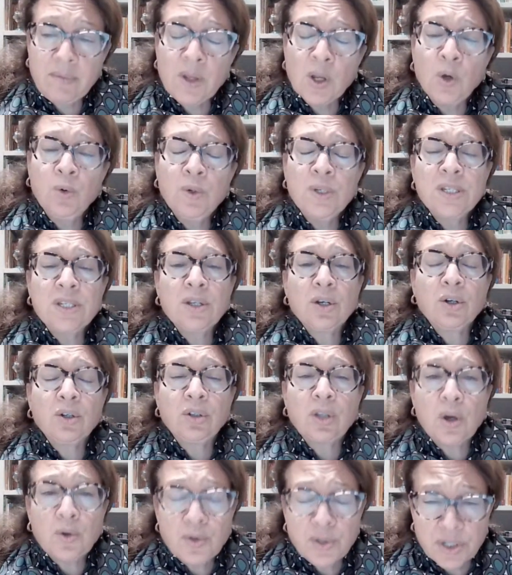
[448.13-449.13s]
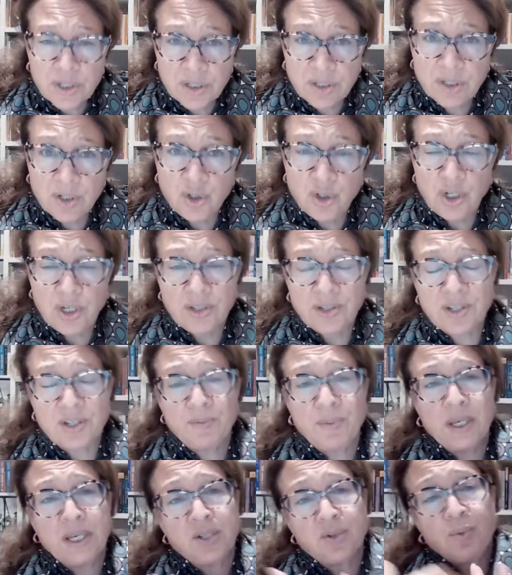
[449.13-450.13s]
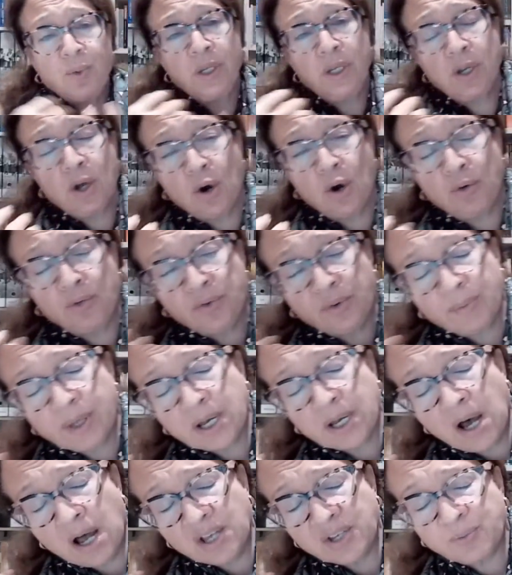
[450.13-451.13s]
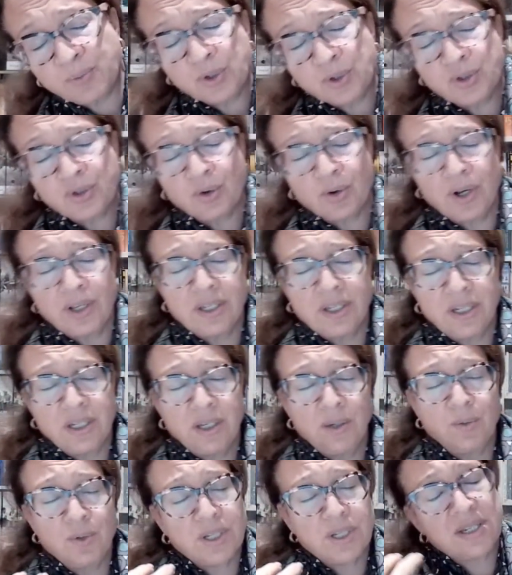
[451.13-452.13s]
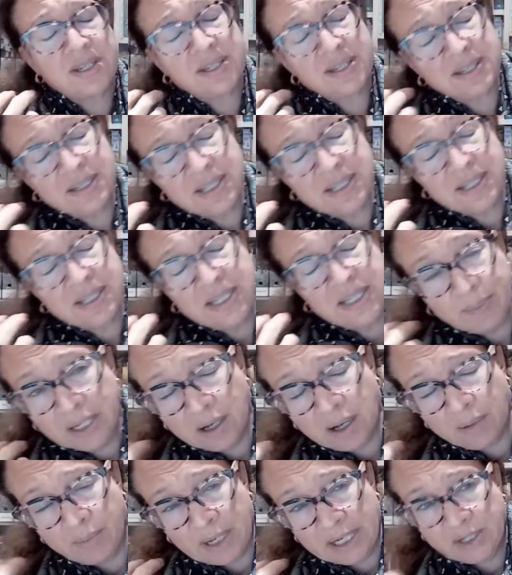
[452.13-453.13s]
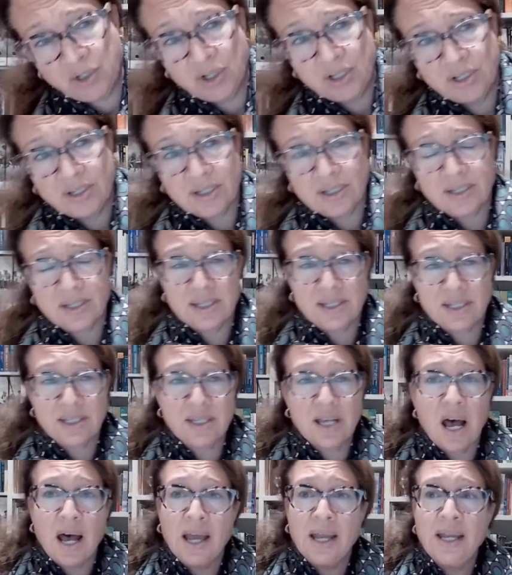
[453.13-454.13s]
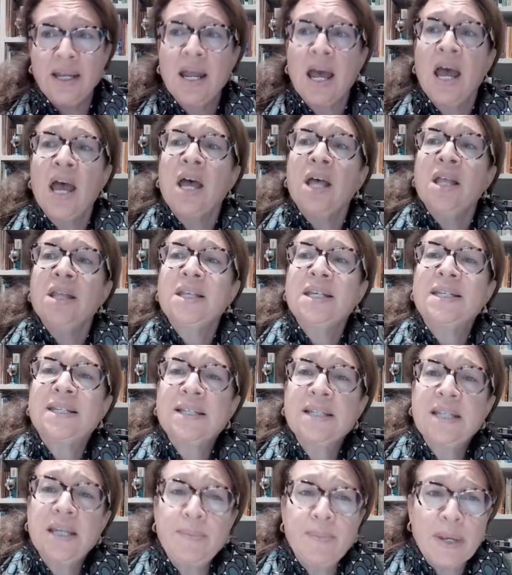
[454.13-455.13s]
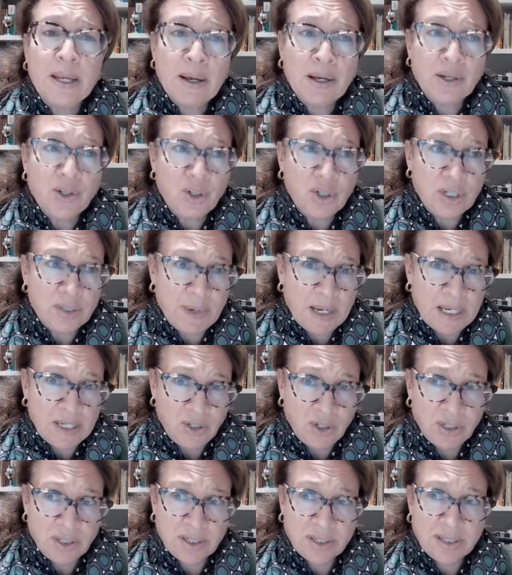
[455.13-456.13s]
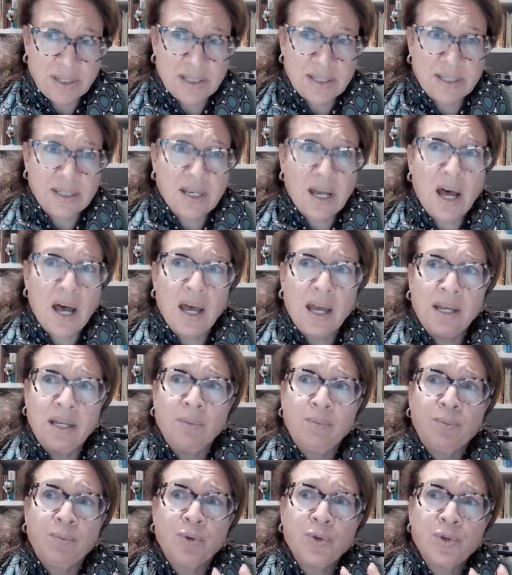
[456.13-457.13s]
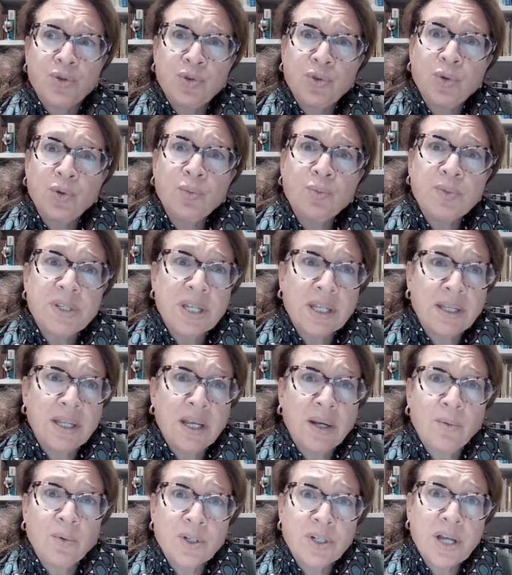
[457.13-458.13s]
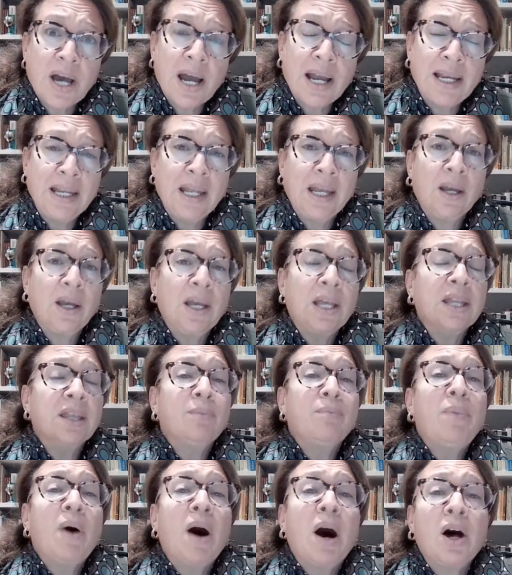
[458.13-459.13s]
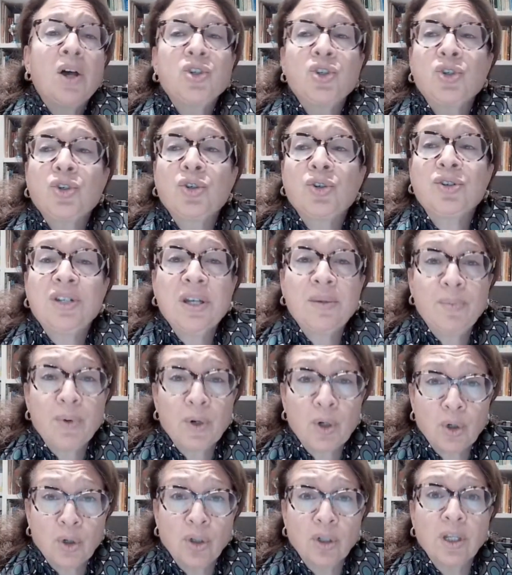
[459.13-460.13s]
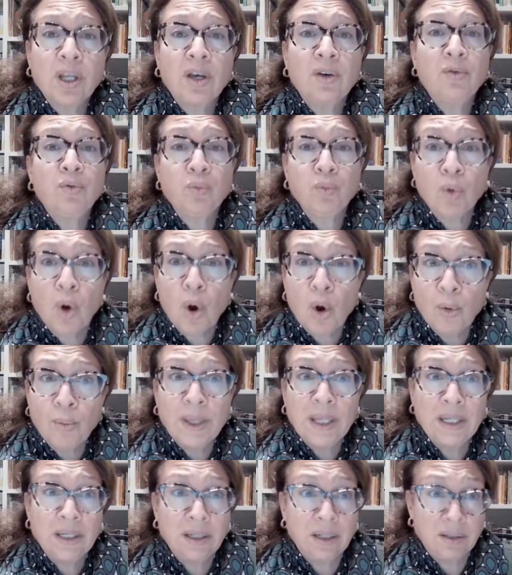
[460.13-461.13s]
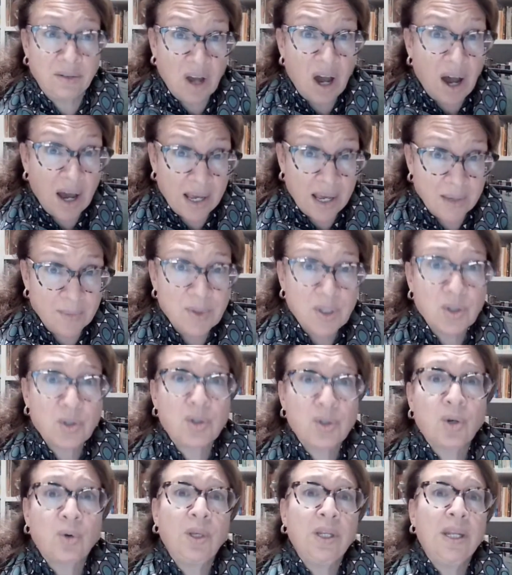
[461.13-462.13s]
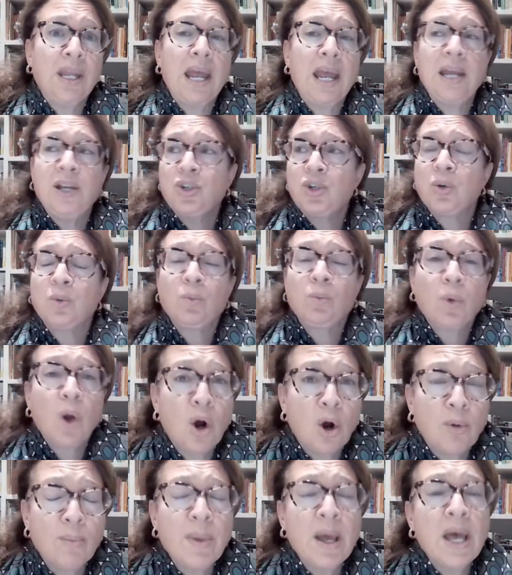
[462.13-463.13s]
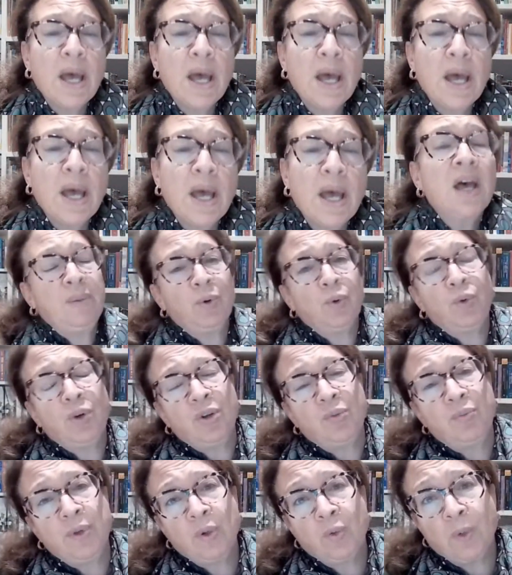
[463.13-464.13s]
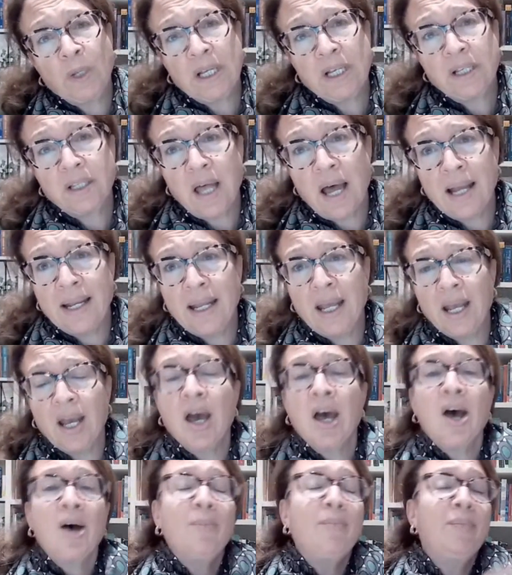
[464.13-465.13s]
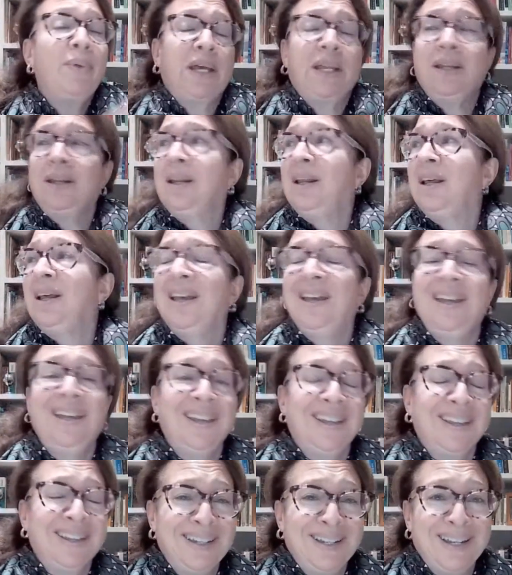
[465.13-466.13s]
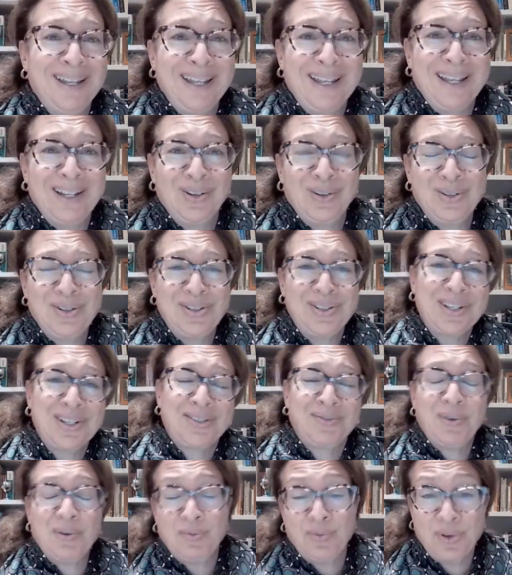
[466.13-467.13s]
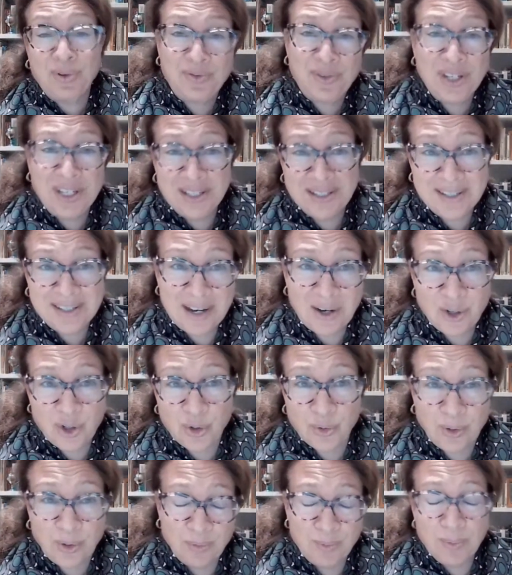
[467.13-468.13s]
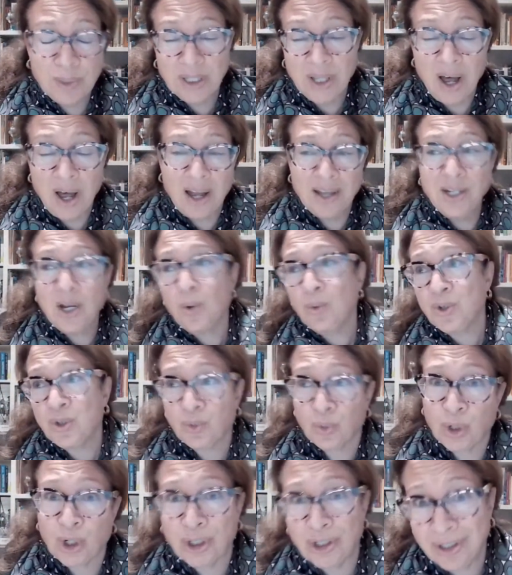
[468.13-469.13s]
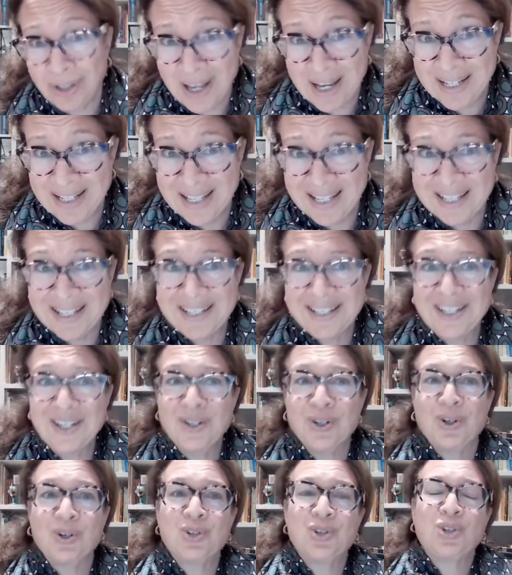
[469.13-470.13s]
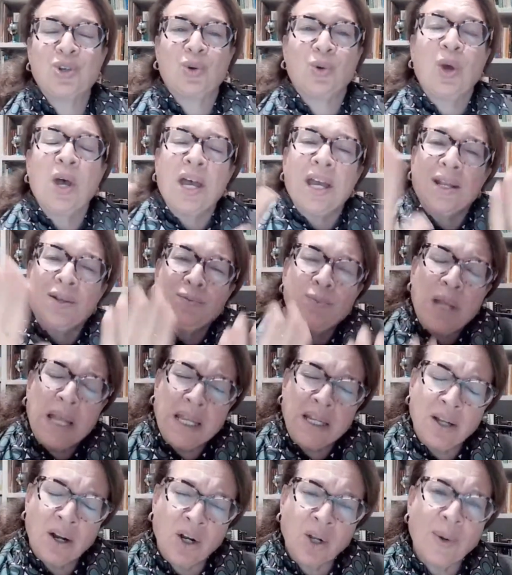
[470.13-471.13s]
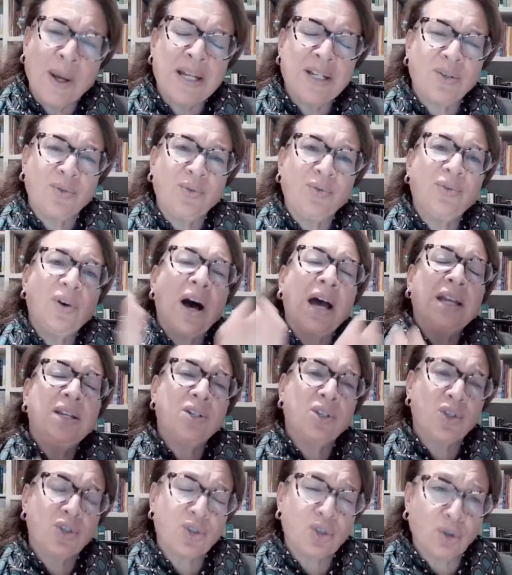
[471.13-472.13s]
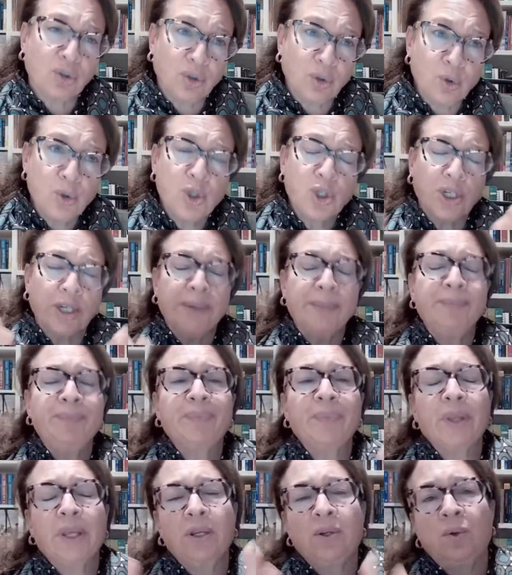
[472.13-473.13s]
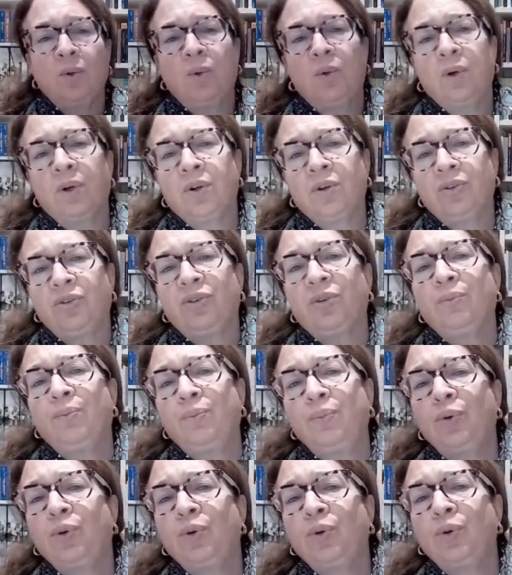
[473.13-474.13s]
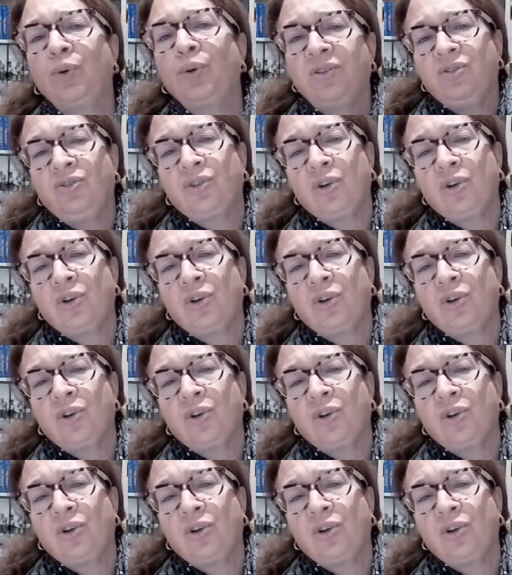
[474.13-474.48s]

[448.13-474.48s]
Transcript: who is the closest to Jesus, because we know from the gospel story that he was sleeping by Jesus' side. The sleeping by Jesus' side presumes that they were dining in the posture typical of Roman times. So in ancient Rome, people would have been reclining. But in 15th century Milan, no one's reclining at dinner. So Leonardo had to find a solution in order to put